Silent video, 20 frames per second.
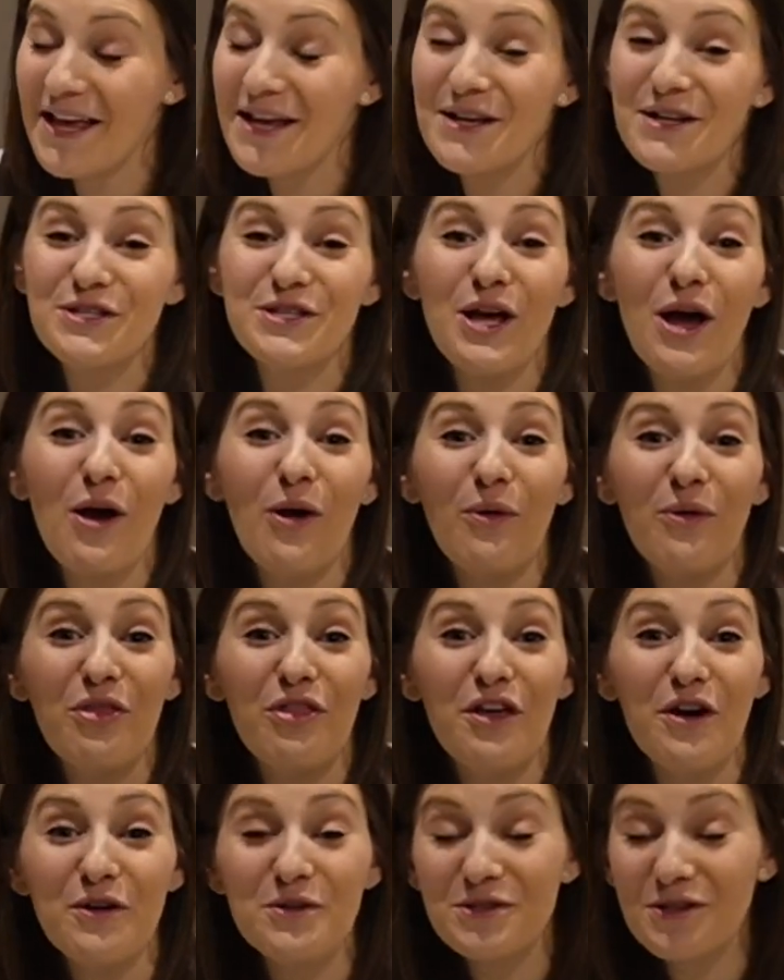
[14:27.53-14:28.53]
So
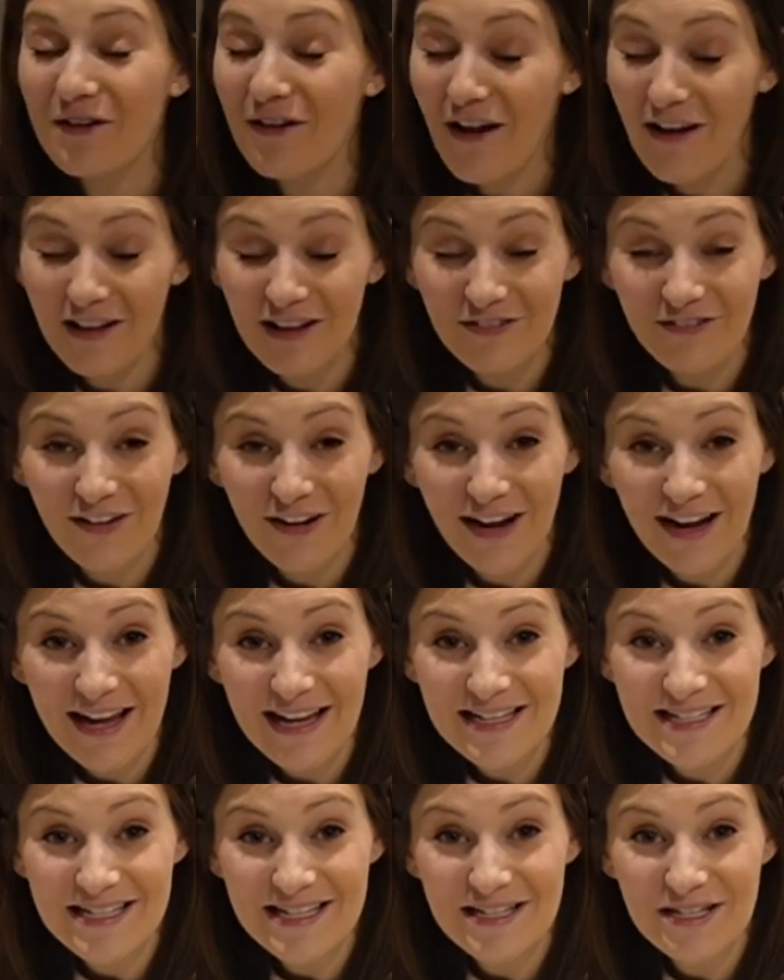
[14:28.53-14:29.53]
those are all of our
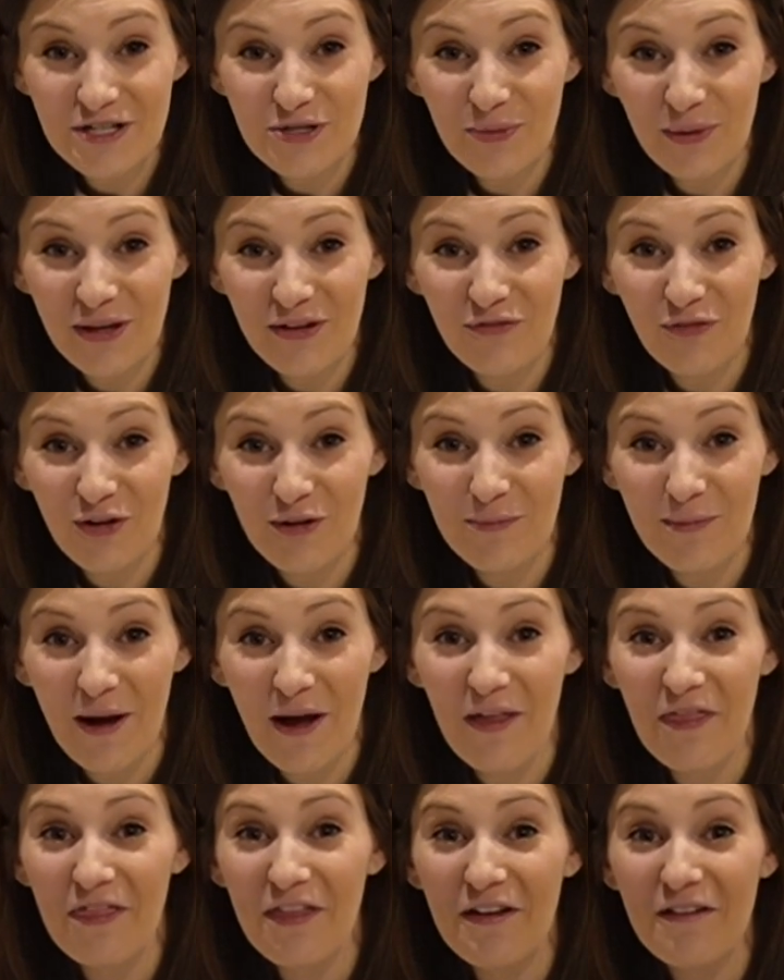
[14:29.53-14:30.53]
18 to 24
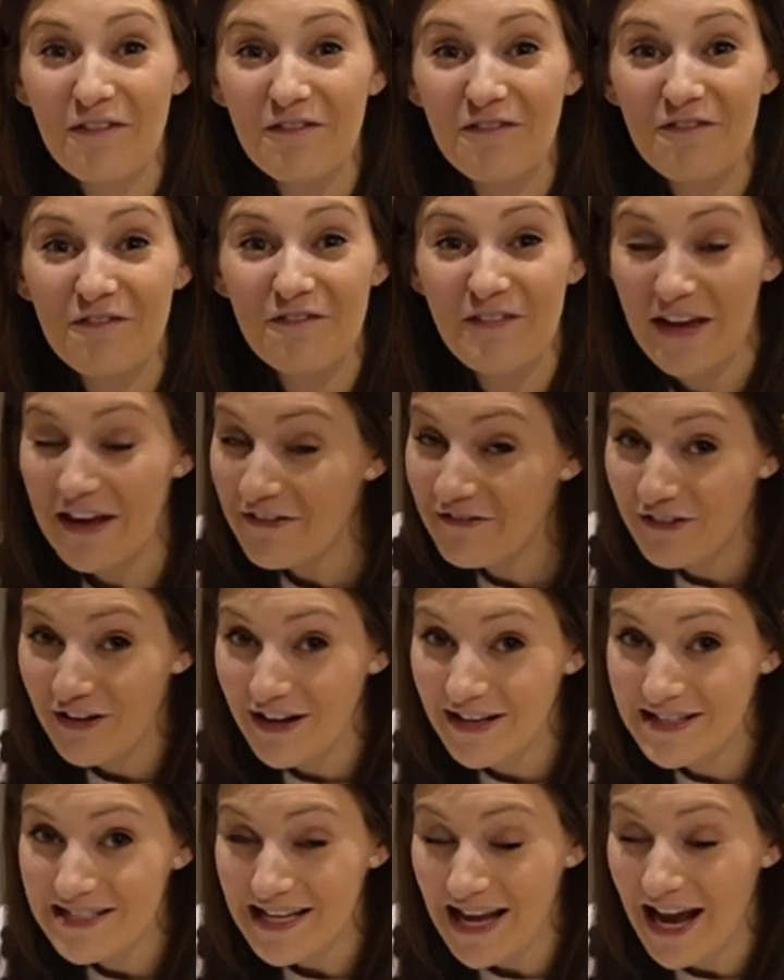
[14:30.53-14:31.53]
month
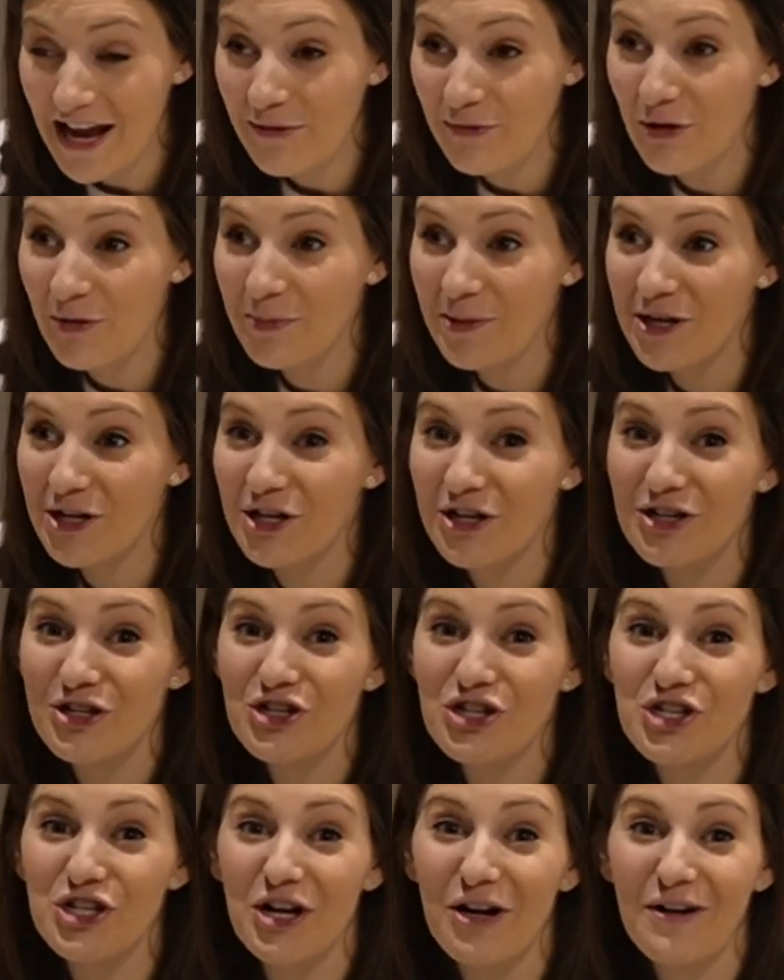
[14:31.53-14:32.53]
favorites. I will be
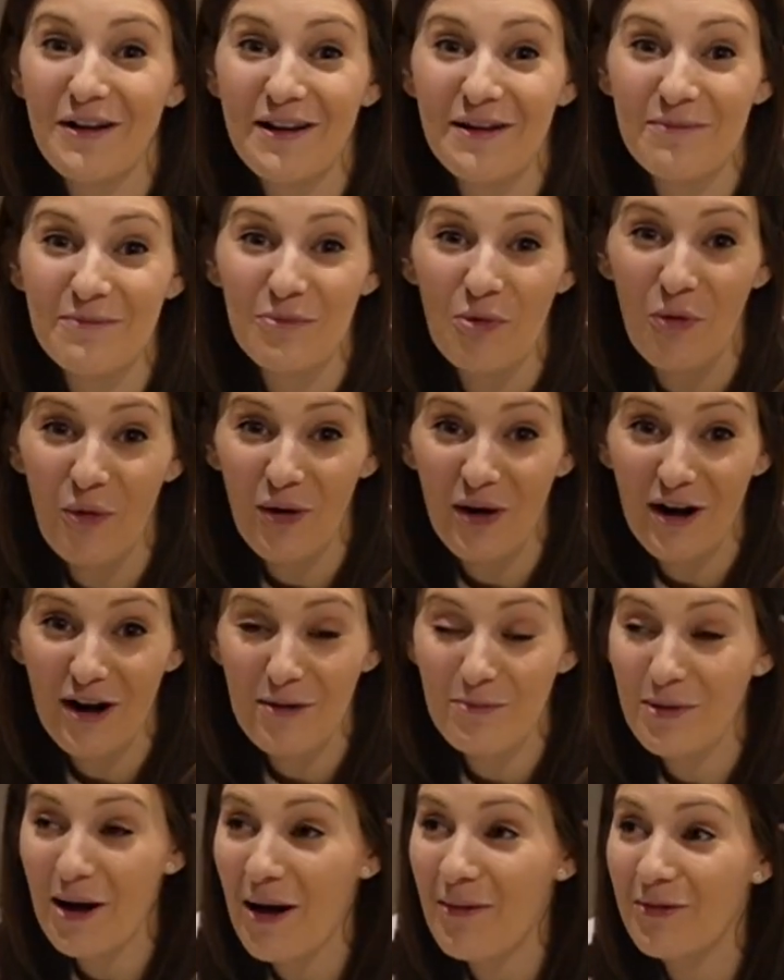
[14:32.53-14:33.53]
sharing
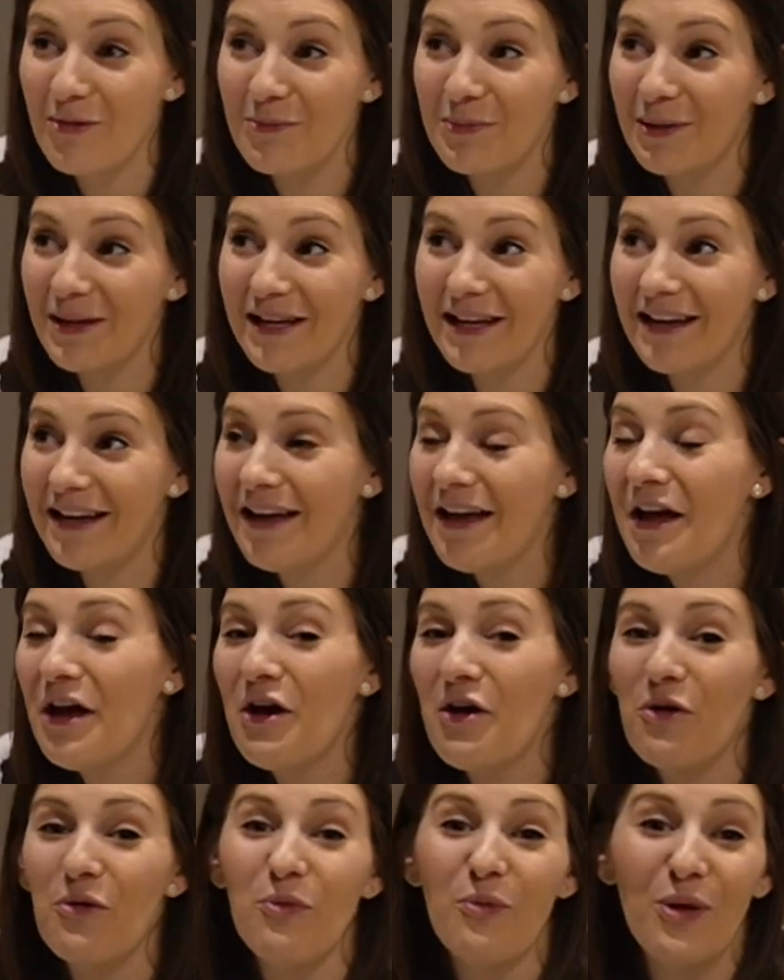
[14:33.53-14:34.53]
more probably
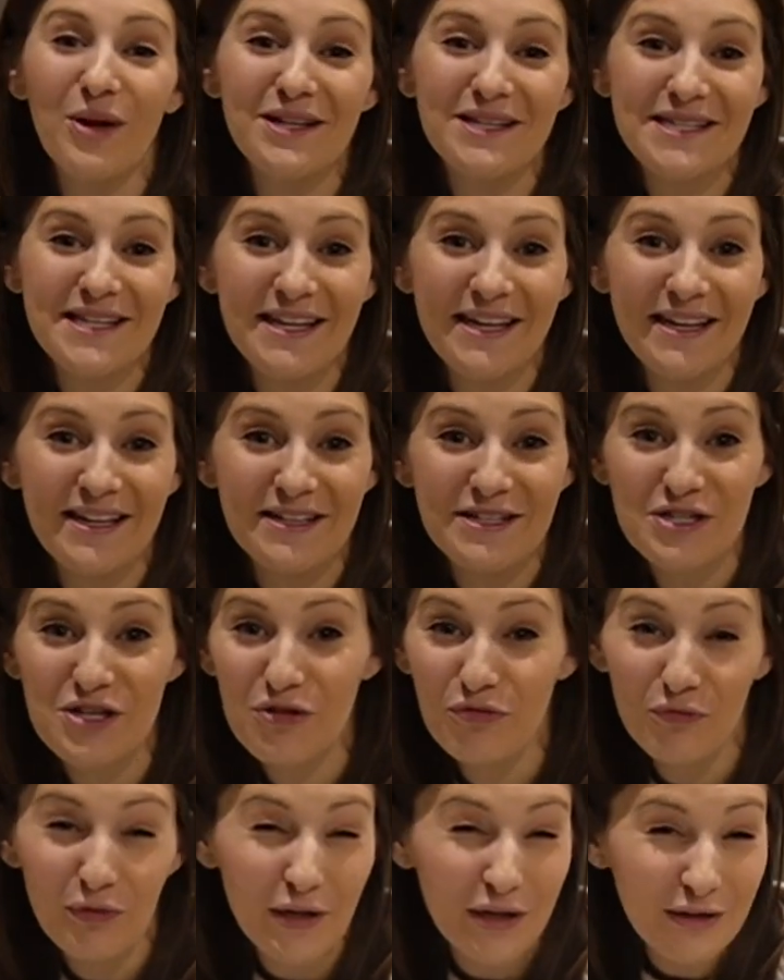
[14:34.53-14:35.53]
once he hits
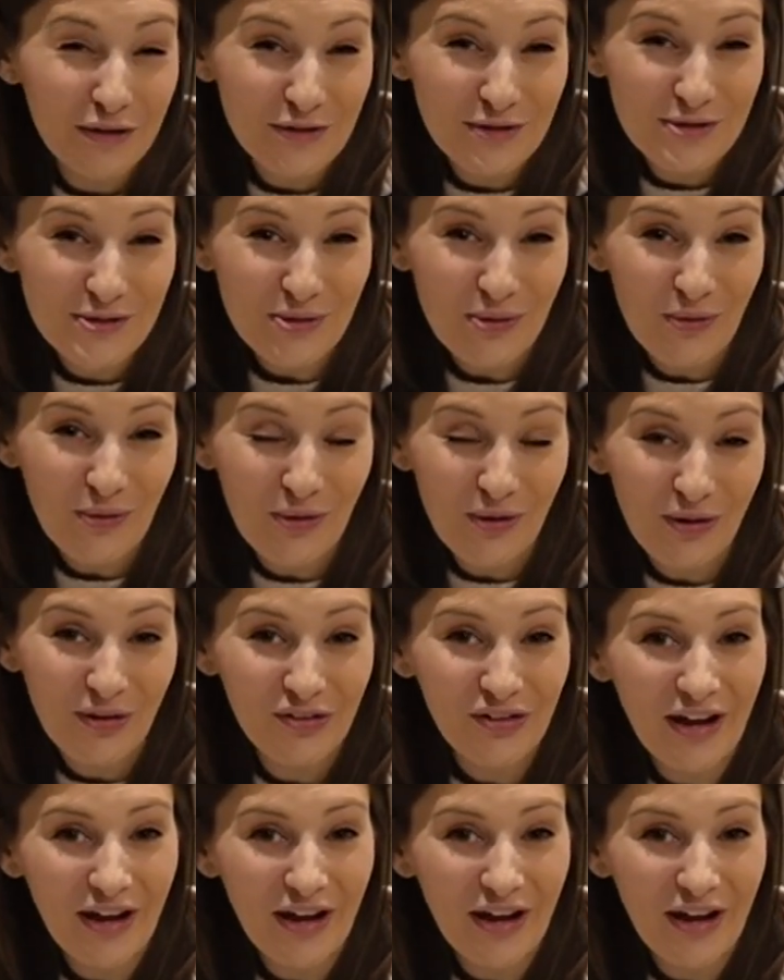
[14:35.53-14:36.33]
3 years old.